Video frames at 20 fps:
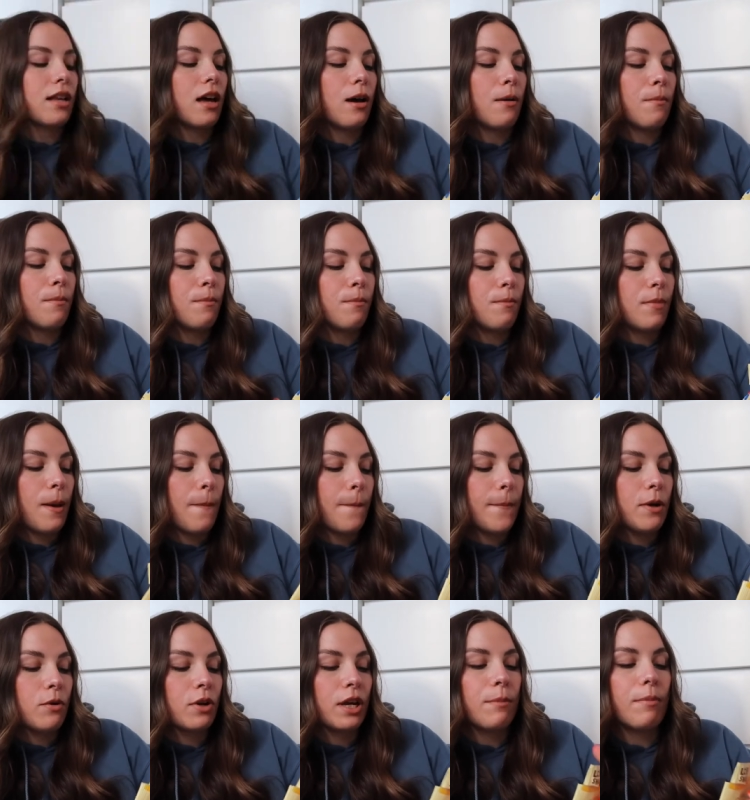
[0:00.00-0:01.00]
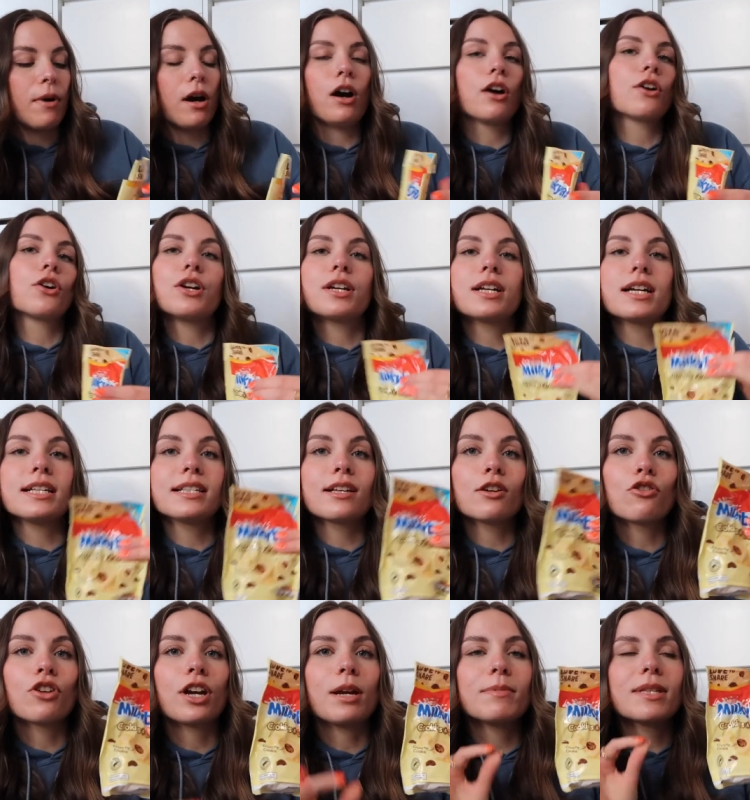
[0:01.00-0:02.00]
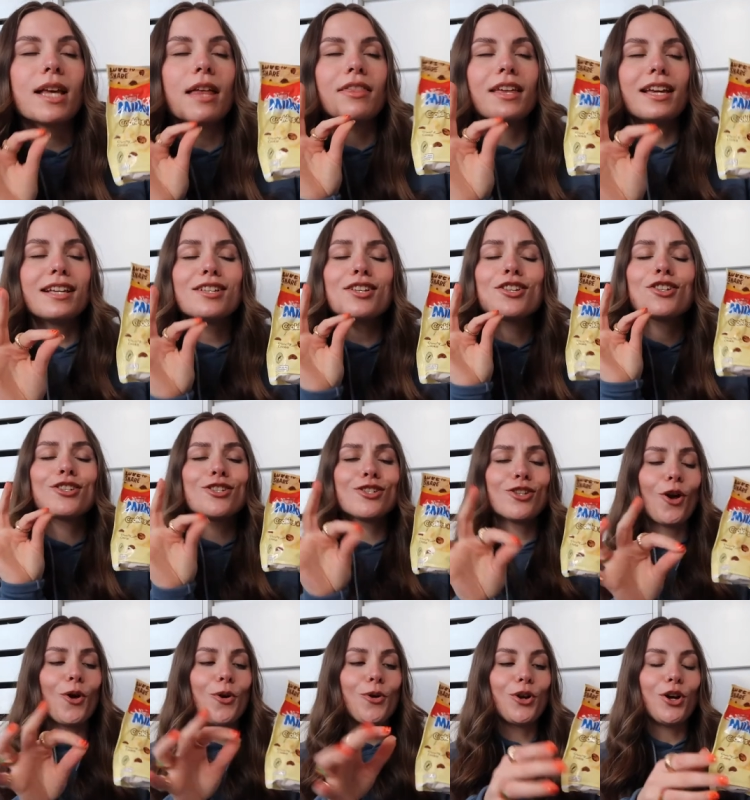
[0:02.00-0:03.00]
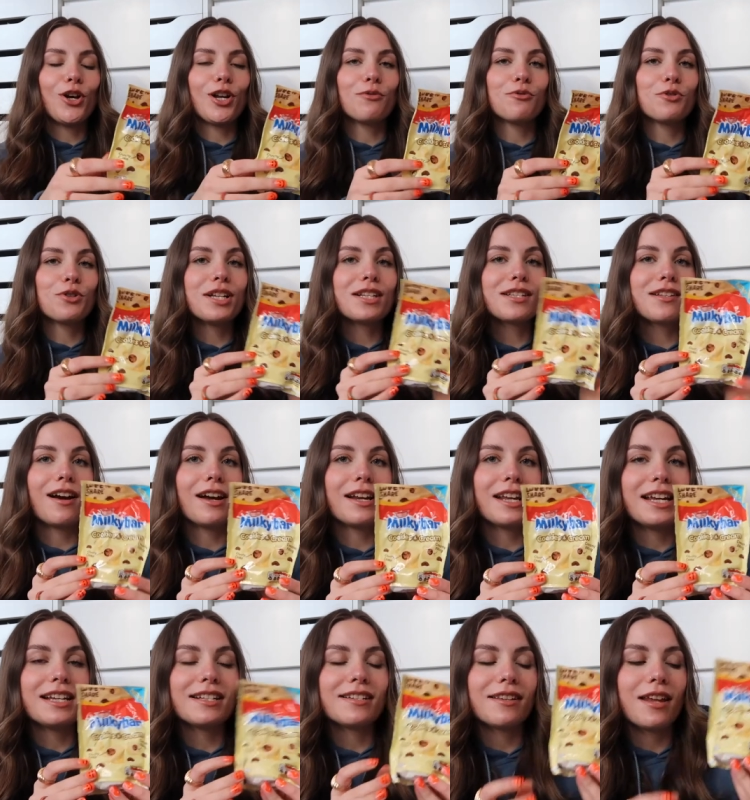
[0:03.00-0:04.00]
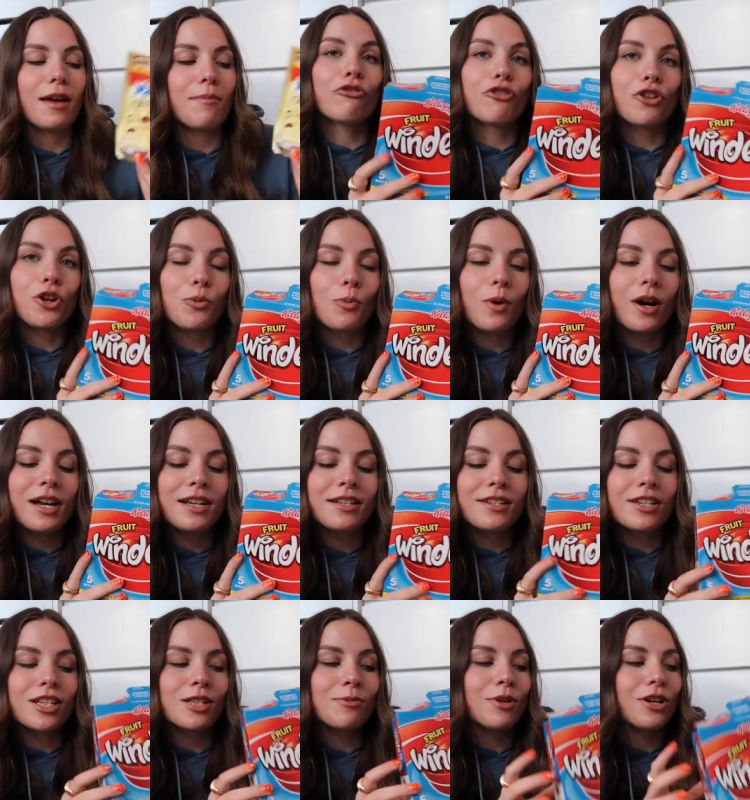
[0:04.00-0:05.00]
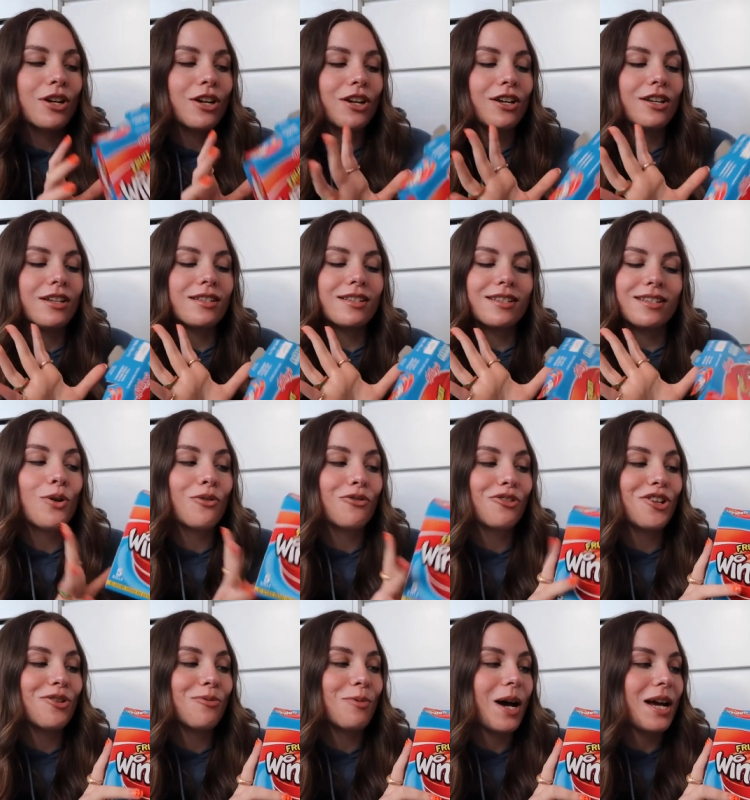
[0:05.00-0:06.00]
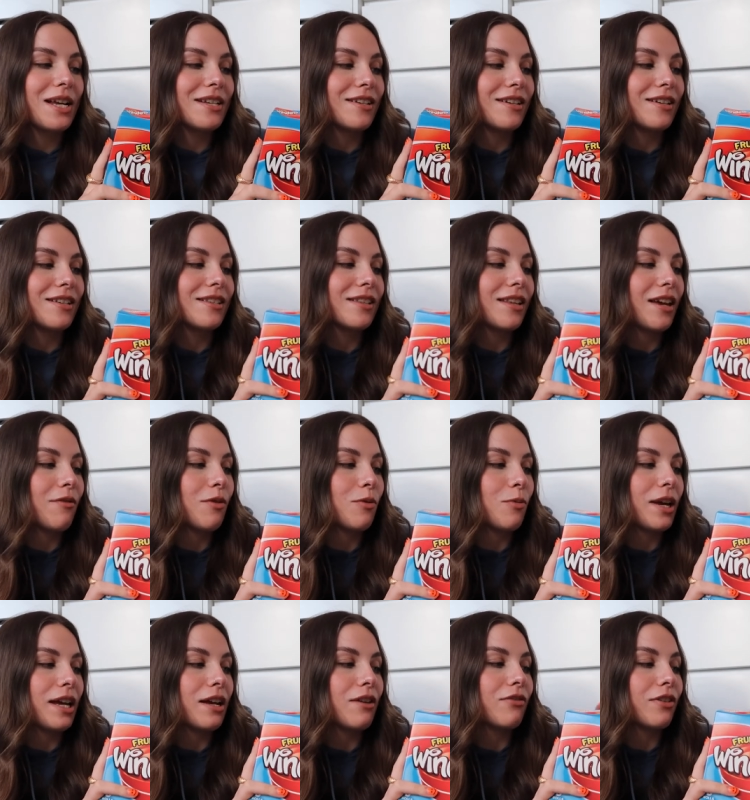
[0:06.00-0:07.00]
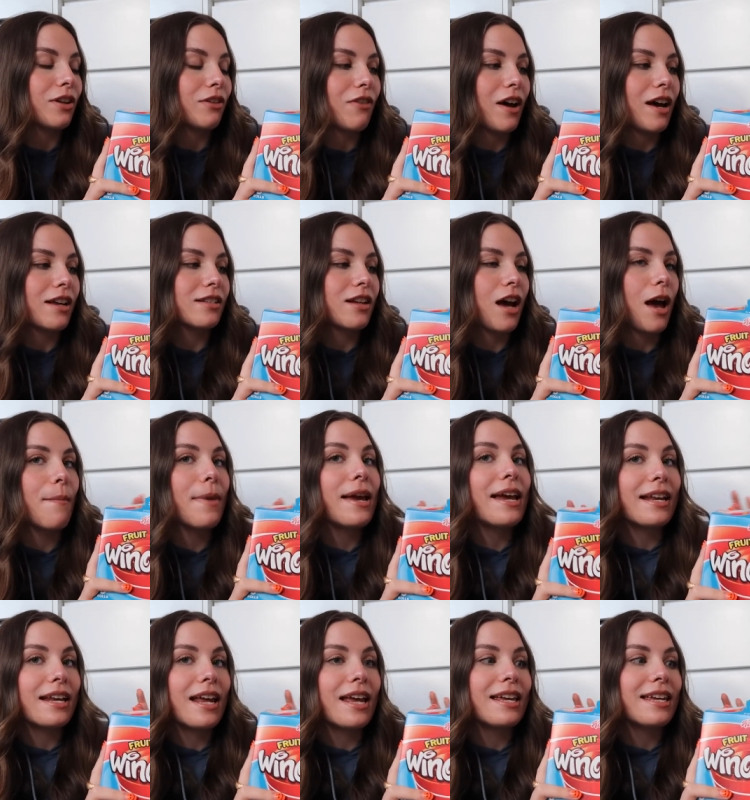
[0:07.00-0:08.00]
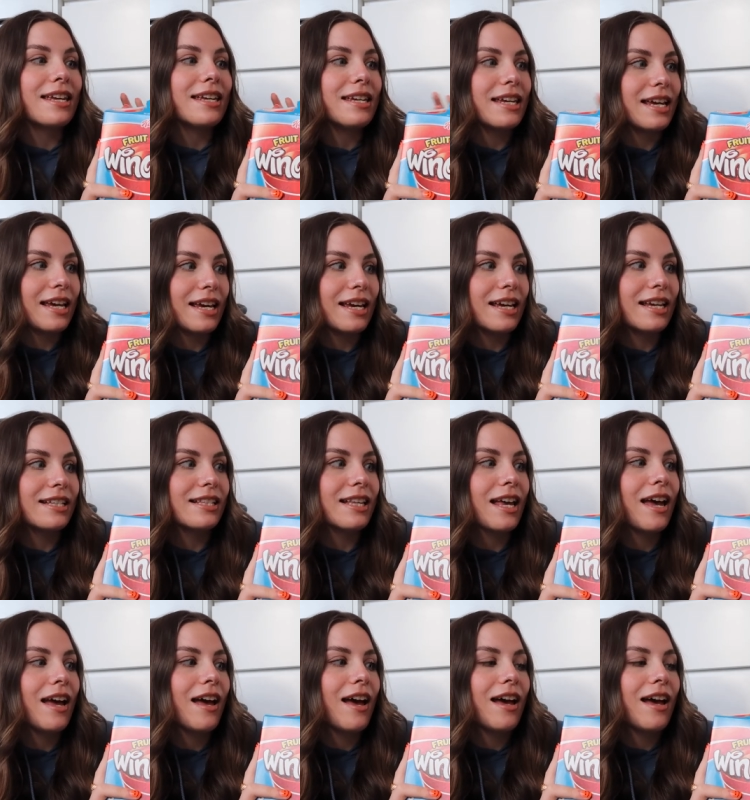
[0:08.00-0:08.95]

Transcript: Some Milky Bar cookies and creams. These are so good. I've really started eating them. Fruit winders, because I bought fruit winders the other week for the first time in years.